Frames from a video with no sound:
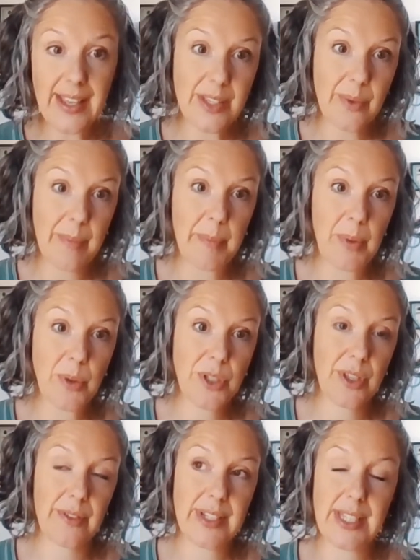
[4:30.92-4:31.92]
so I'm in
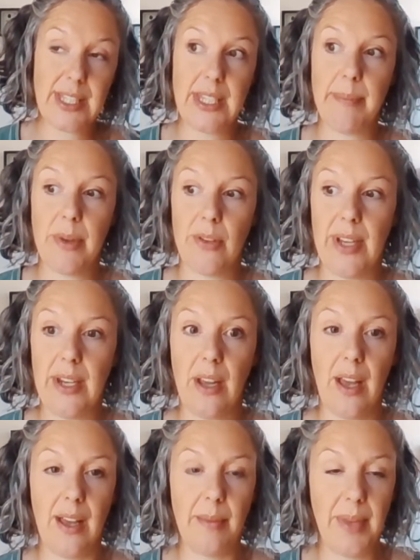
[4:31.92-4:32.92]
Portugal. The rest of the team are in
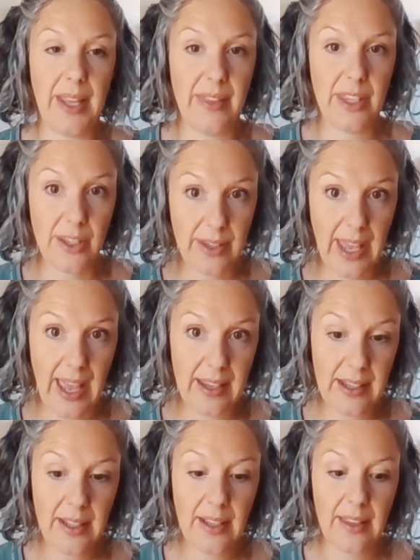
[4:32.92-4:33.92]
the
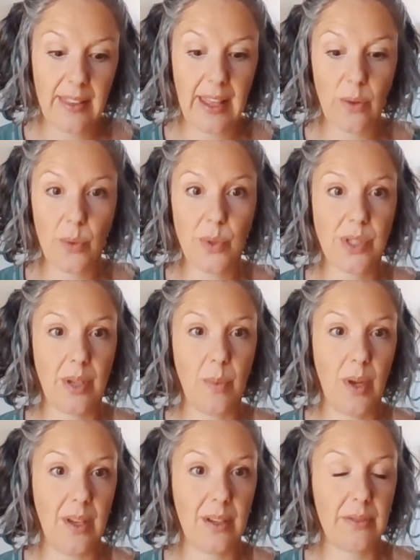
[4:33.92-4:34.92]
UK. They also
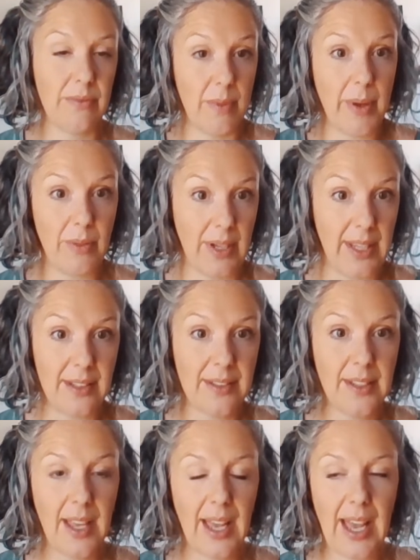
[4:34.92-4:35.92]
work remotely.
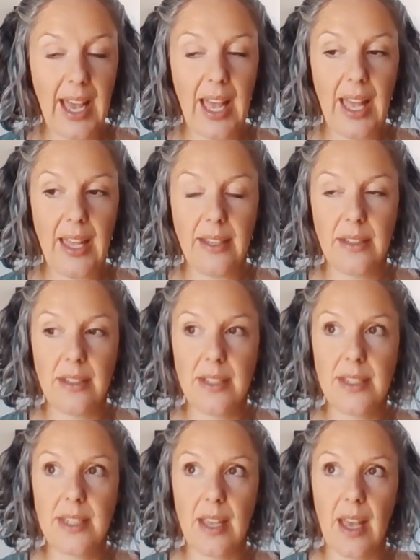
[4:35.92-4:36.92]

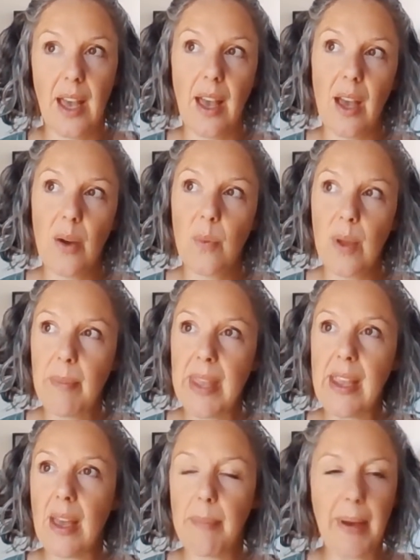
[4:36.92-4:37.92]
And we
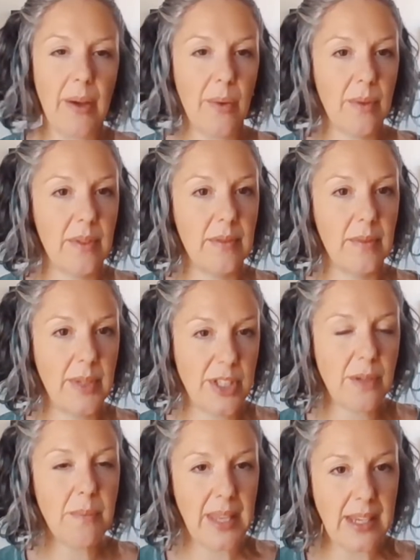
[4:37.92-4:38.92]
meet about
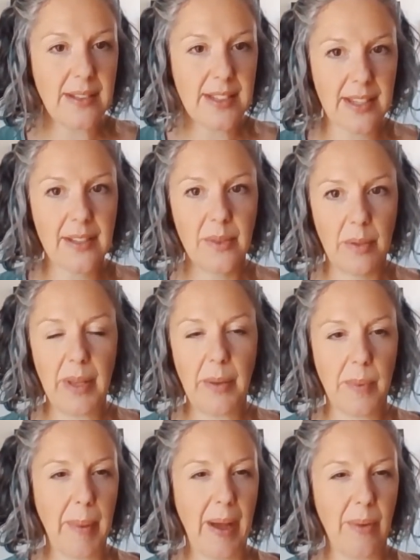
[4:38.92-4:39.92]

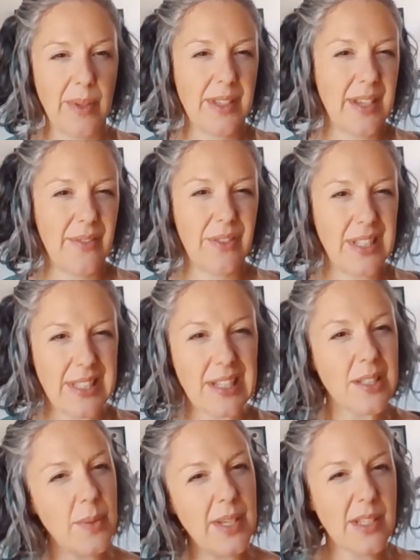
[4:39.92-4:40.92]
once every
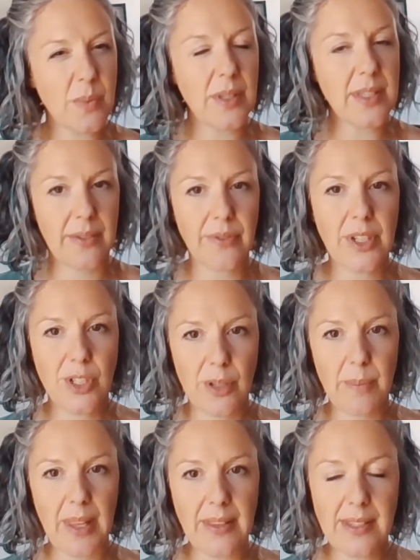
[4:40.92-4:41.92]
6 weeks, once every
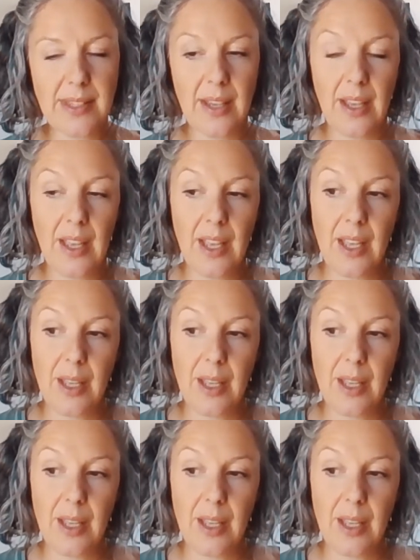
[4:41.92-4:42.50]
2 months,